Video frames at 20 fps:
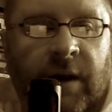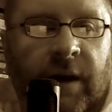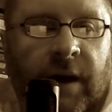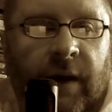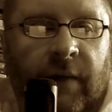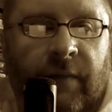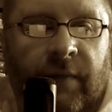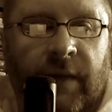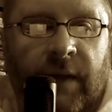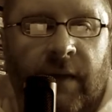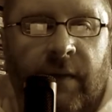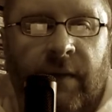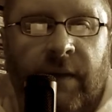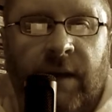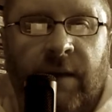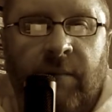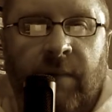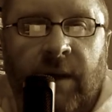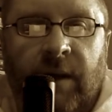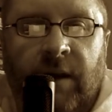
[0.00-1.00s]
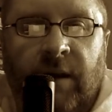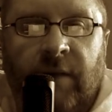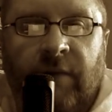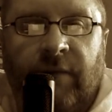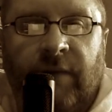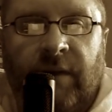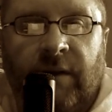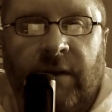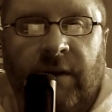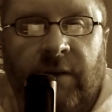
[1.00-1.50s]
and then the immediate
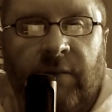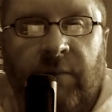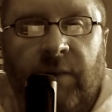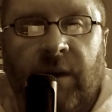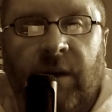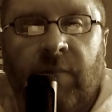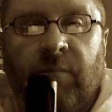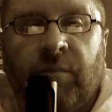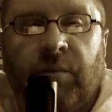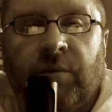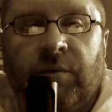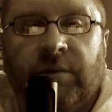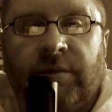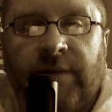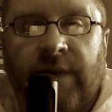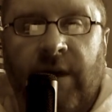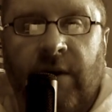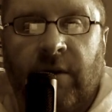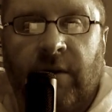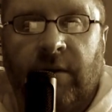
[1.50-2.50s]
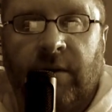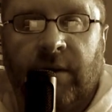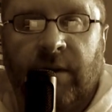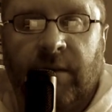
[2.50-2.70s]
feeling of being pulled down into the